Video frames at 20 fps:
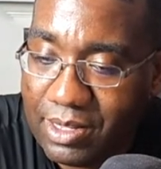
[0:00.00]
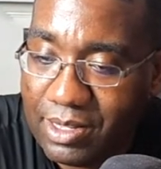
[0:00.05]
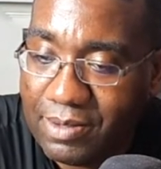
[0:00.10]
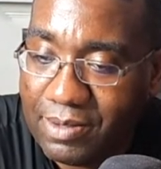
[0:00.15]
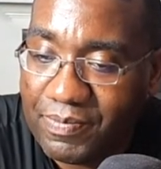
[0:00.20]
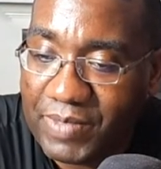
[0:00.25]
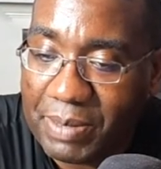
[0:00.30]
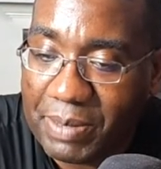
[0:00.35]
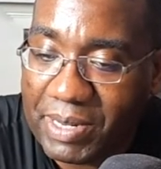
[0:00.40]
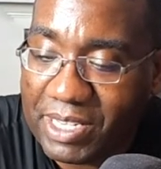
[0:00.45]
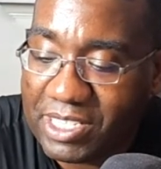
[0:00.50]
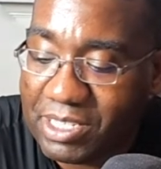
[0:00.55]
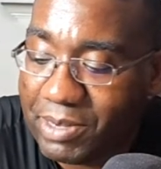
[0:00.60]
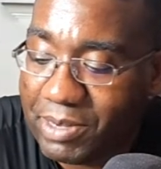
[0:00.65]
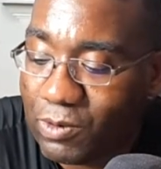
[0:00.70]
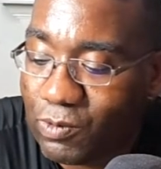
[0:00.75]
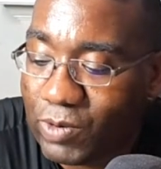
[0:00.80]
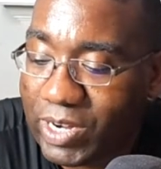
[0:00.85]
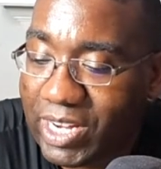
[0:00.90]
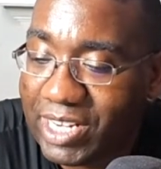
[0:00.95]
I'm not talking
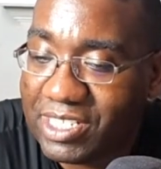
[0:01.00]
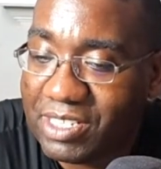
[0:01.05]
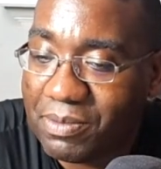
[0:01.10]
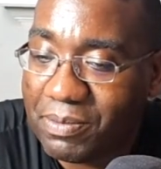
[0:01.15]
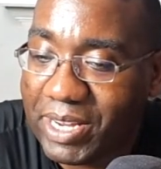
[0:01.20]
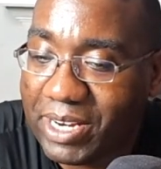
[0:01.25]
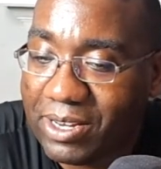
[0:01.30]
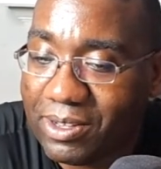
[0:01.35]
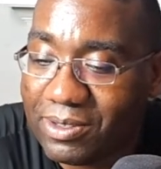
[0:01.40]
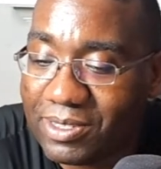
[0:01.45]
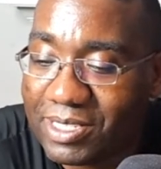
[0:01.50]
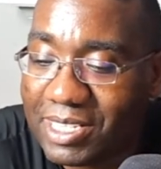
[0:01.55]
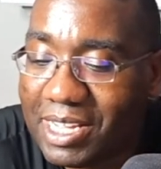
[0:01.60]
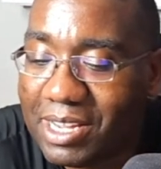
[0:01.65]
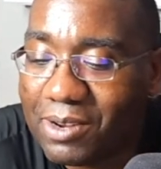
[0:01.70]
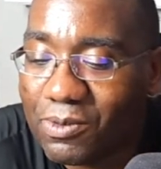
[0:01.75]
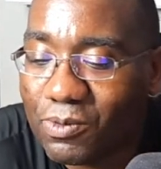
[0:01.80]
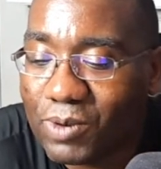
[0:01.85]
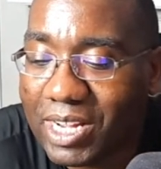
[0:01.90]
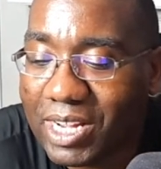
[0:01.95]
about Rotten Tomatoes.
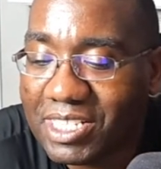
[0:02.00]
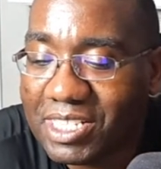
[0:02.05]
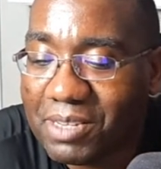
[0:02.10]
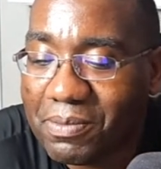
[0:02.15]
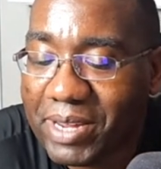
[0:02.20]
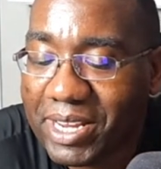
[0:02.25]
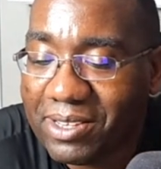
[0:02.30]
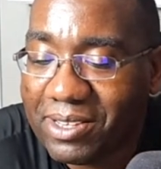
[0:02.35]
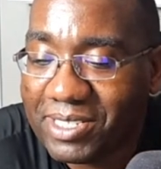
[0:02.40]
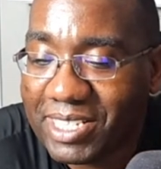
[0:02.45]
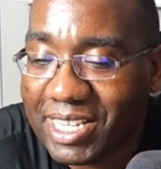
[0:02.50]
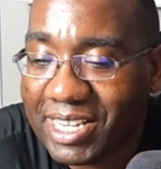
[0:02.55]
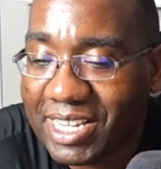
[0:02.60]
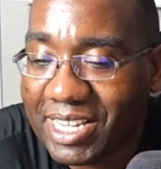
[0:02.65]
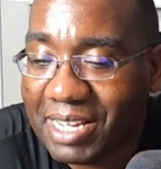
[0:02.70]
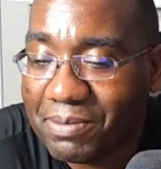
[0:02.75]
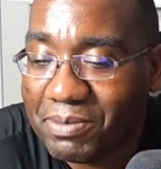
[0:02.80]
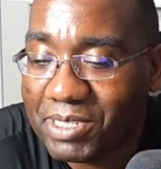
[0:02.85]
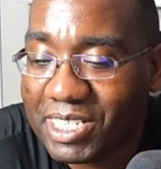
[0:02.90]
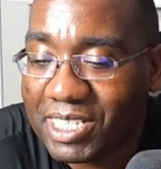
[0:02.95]

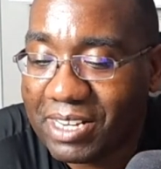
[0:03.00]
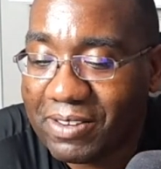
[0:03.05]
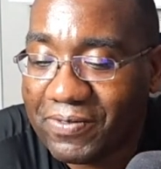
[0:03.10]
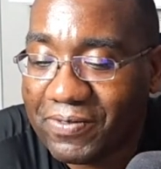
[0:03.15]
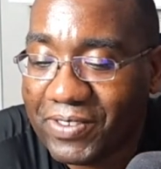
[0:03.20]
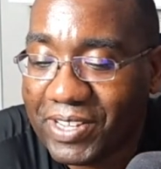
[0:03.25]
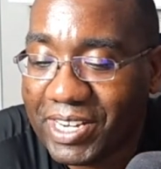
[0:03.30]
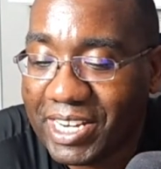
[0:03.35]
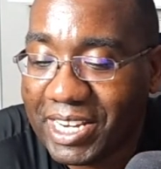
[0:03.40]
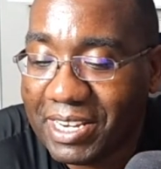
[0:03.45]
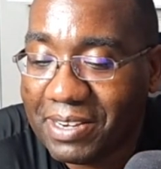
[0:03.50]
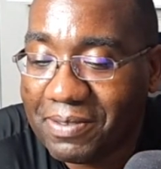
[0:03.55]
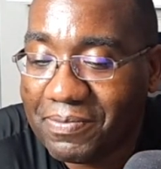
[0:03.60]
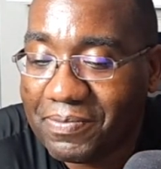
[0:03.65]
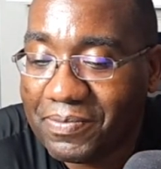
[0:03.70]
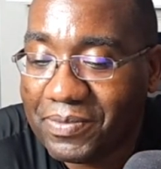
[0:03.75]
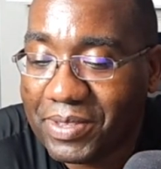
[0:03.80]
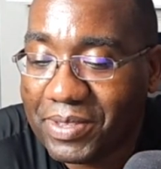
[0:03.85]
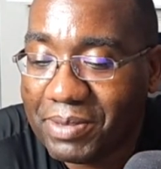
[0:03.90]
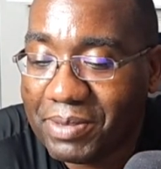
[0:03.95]
RottenTomatoes.com is kind of funny
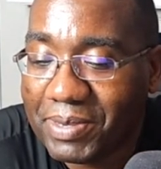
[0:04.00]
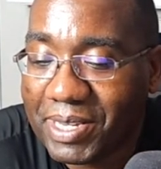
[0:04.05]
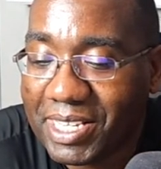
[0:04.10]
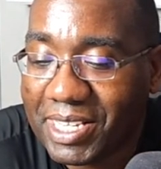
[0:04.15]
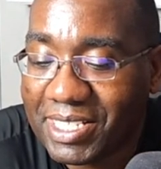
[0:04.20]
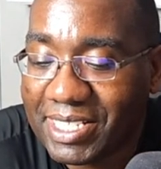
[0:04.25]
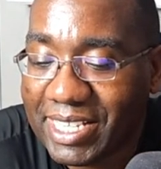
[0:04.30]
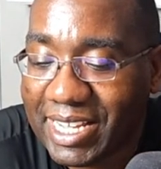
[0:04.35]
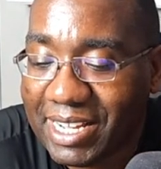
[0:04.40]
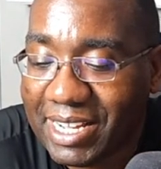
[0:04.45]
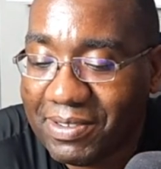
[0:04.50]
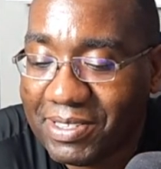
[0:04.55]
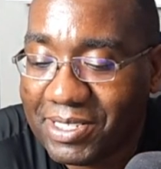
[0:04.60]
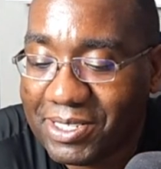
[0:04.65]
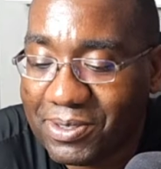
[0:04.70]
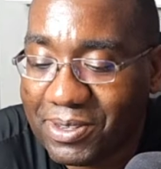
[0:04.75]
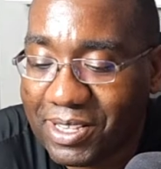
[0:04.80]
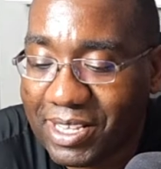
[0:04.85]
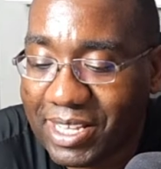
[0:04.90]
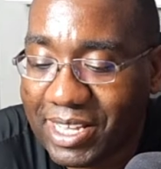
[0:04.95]
because now it's
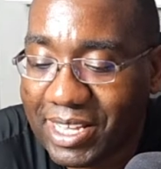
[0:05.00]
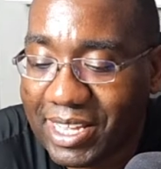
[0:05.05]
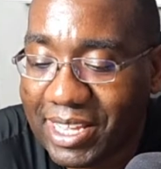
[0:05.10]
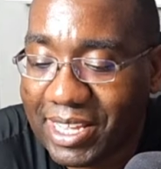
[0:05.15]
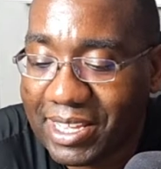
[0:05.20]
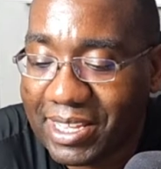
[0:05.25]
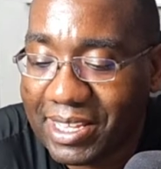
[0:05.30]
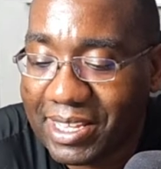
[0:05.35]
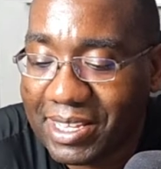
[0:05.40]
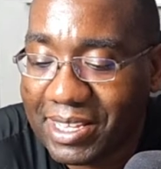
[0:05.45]
sort of like